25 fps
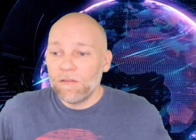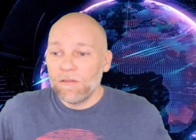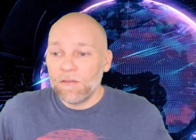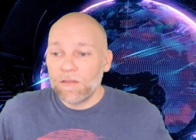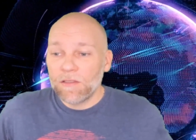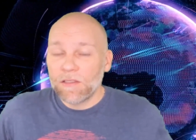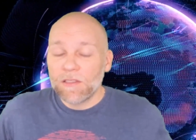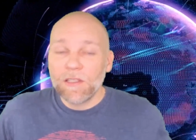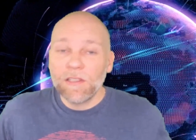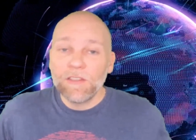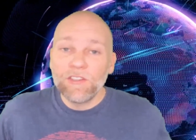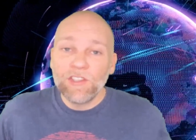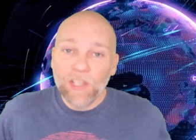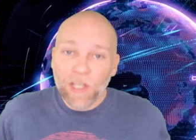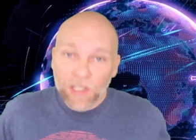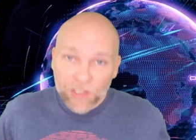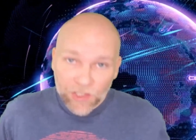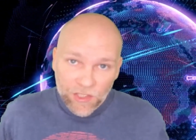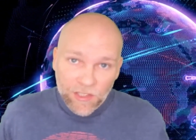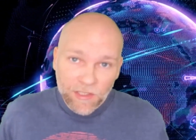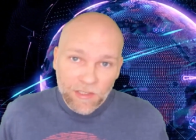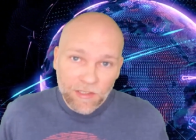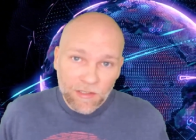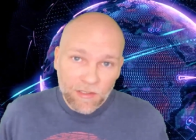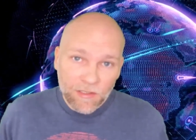
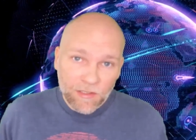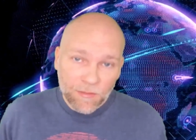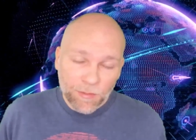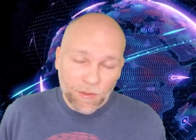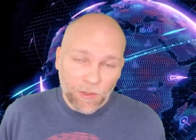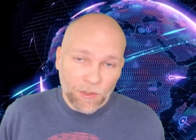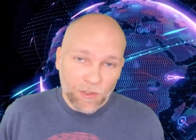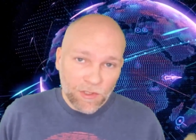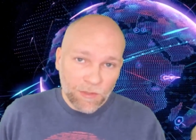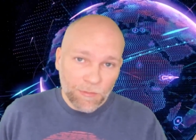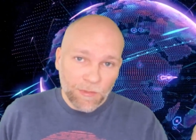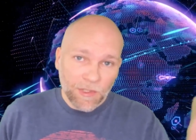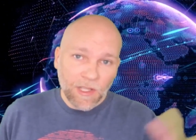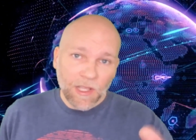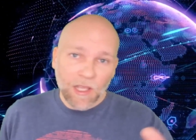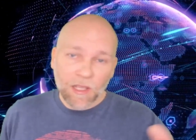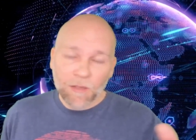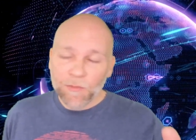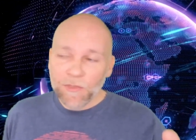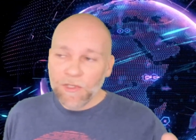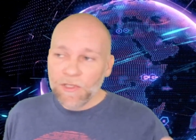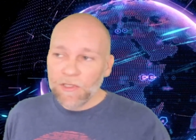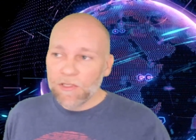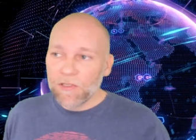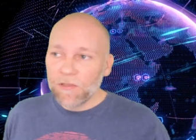suggestions, post in the
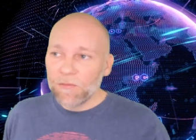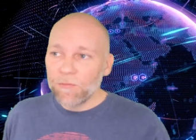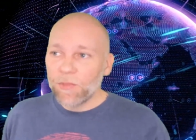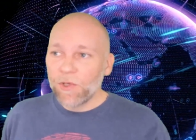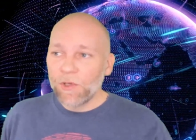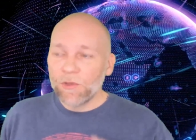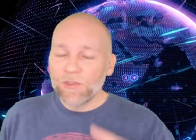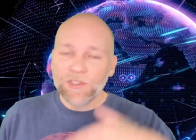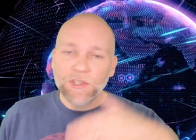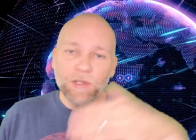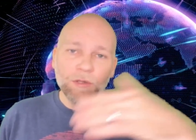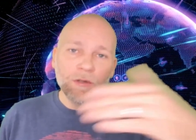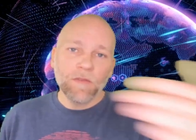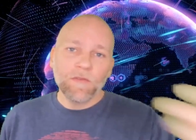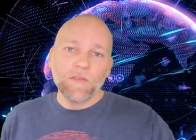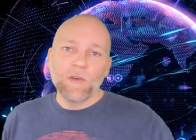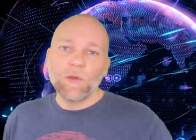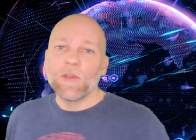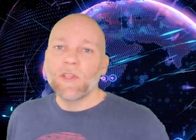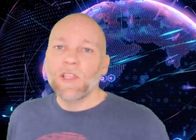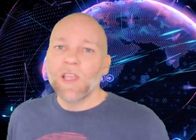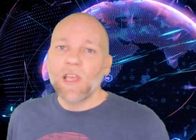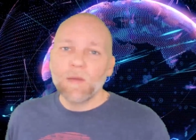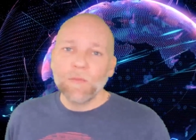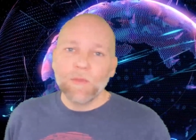comments and post your info
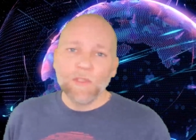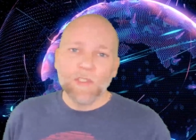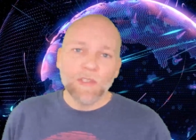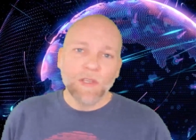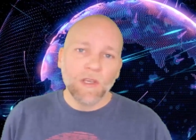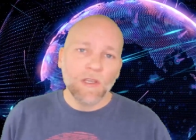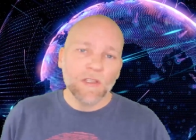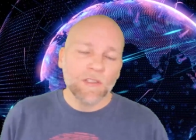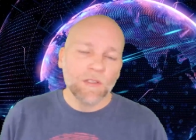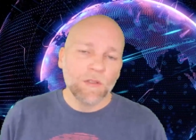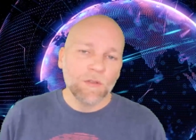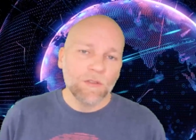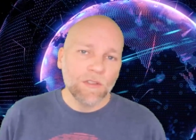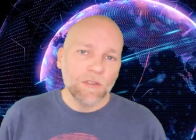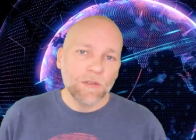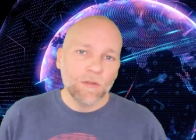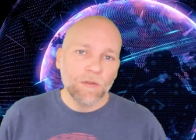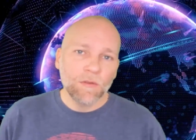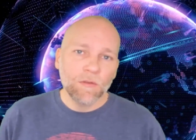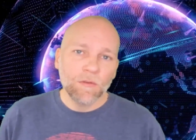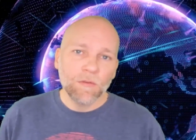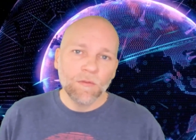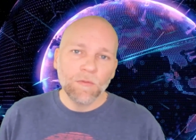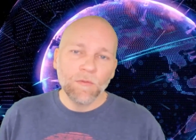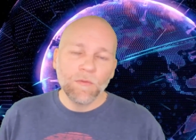in the comments also
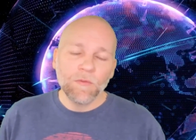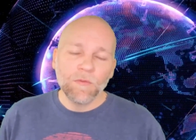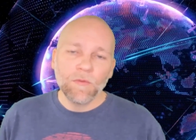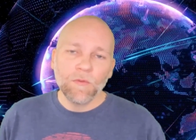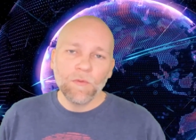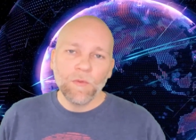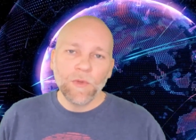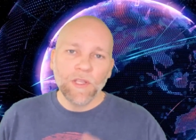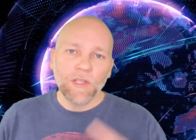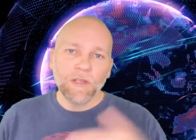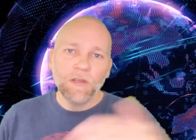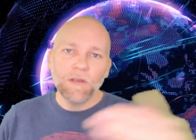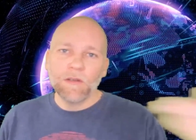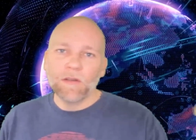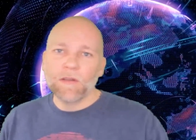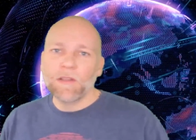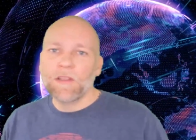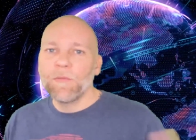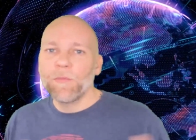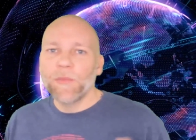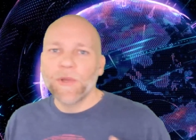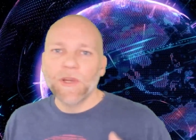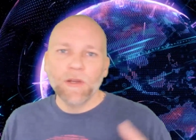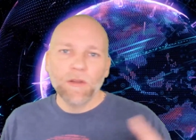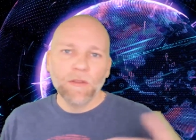so we can
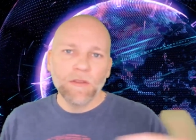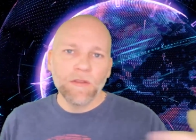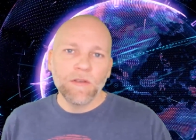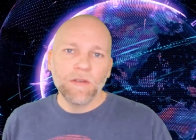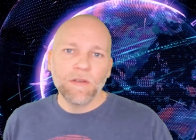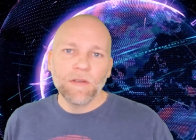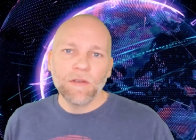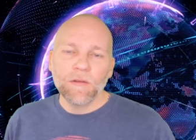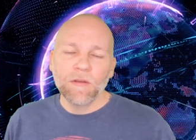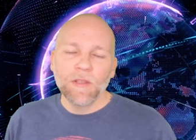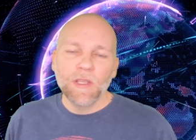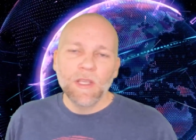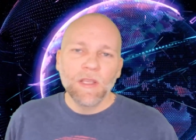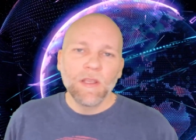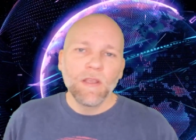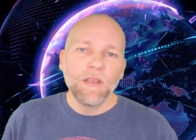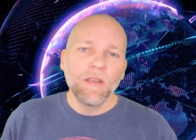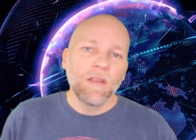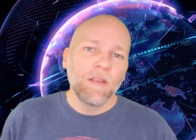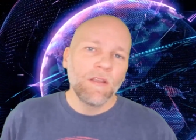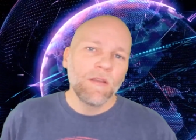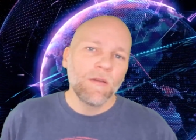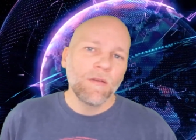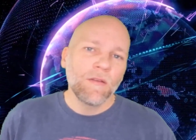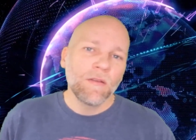compare the
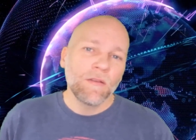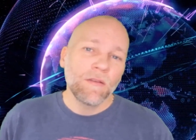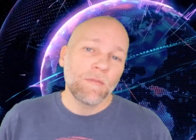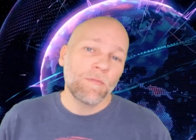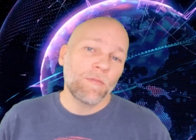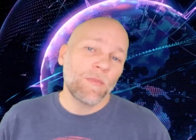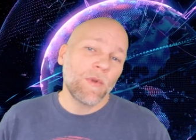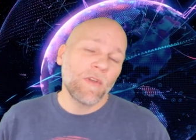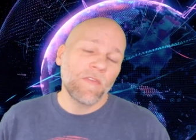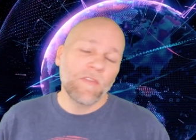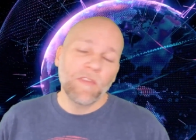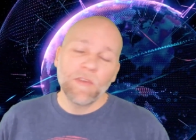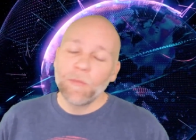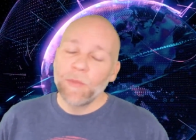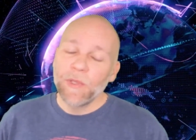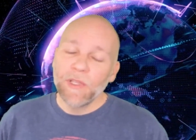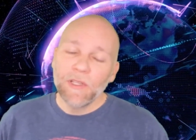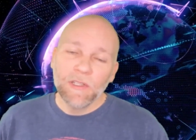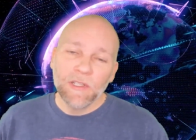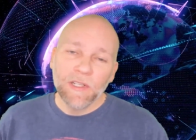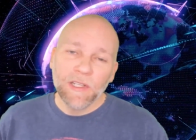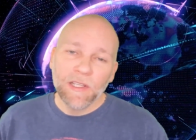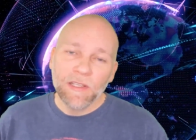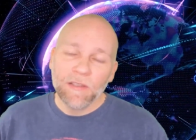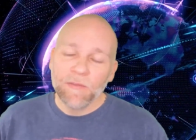
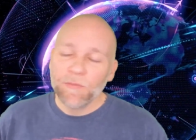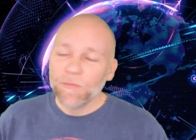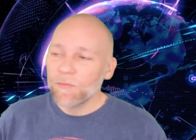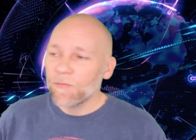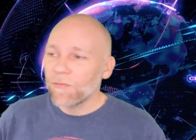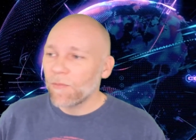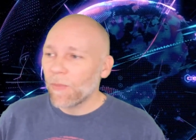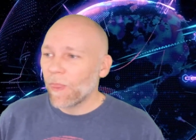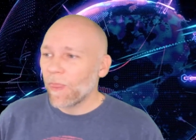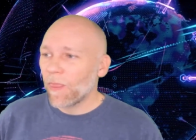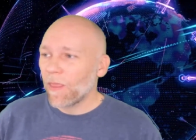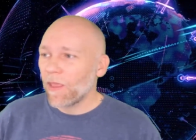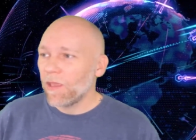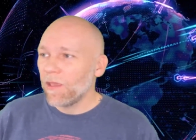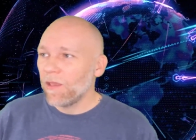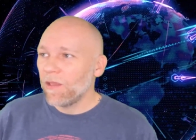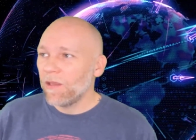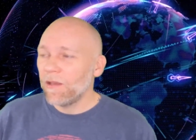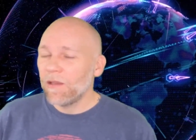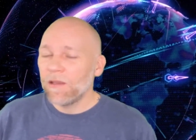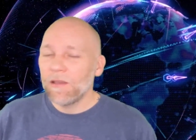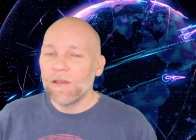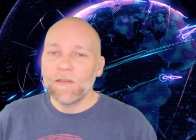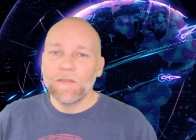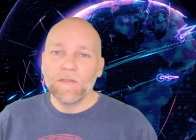profitability.
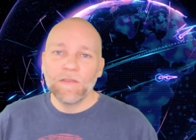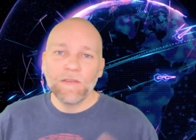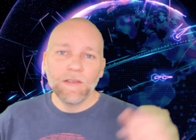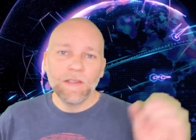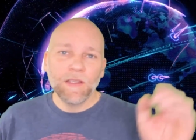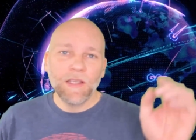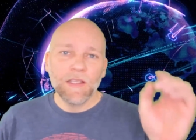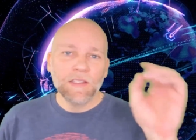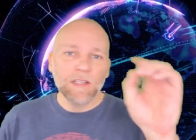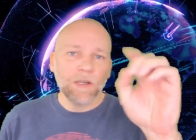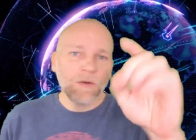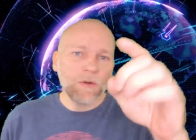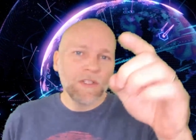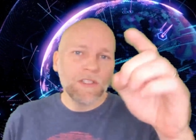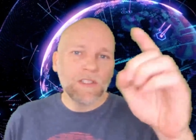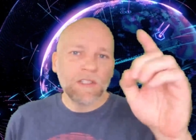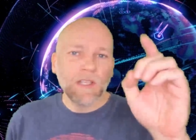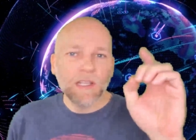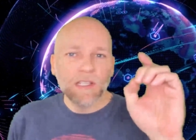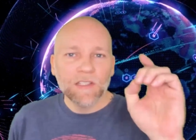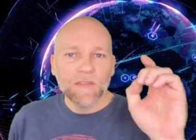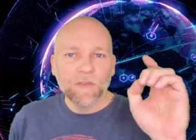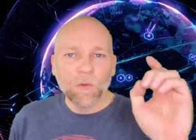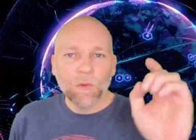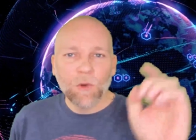Uh, as always,
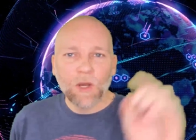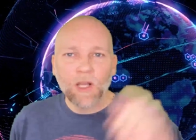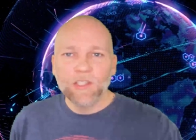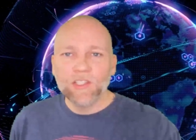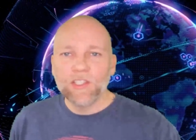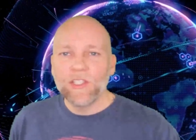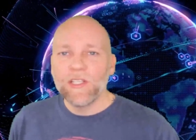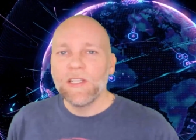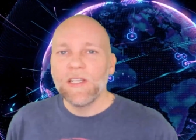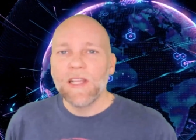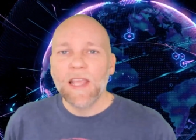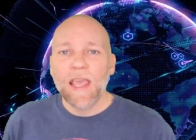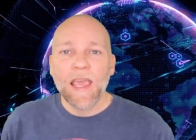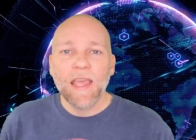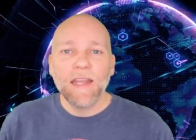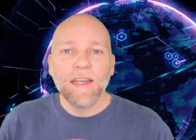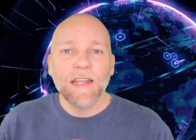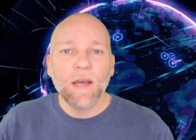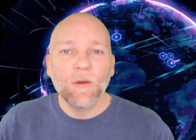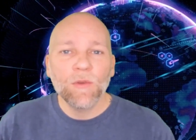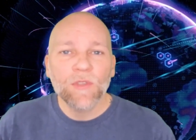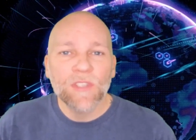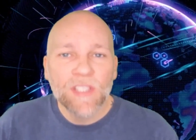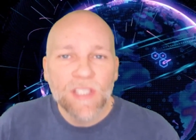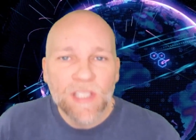thanks for watching, and
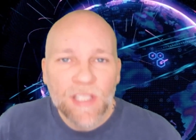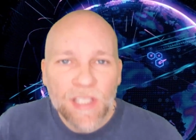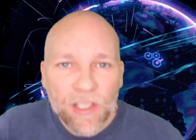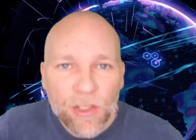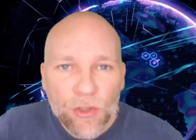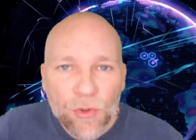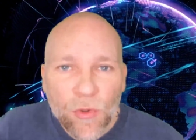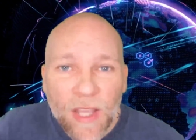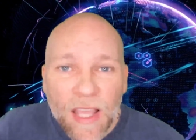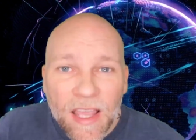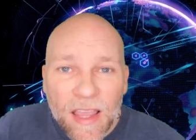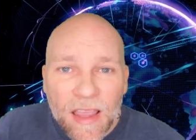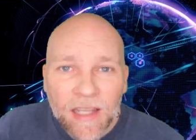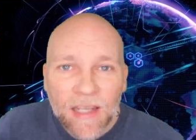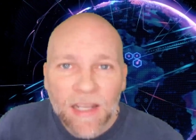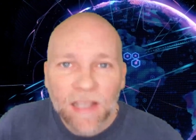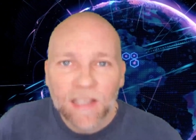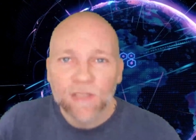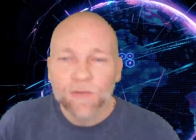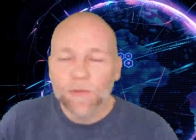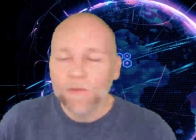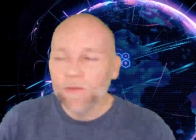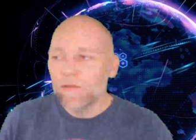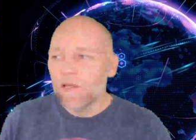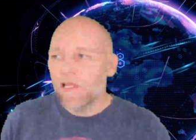I will see you in the
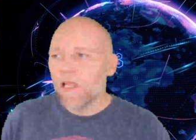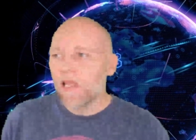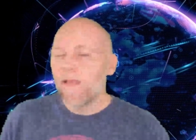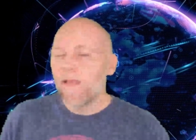next one.